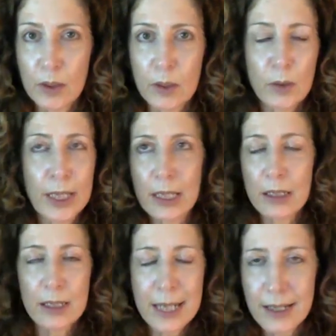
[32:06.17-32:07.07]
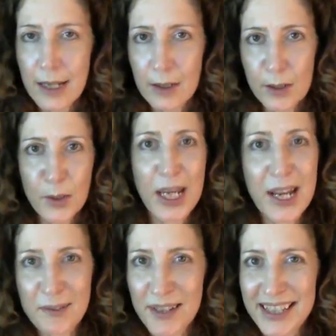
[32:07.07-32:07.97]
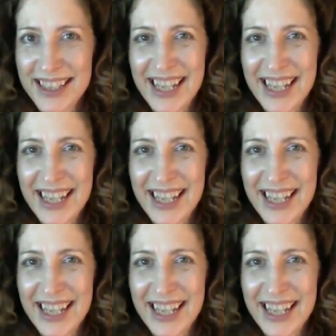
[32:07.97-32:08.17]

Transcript: you can't say that or you can't write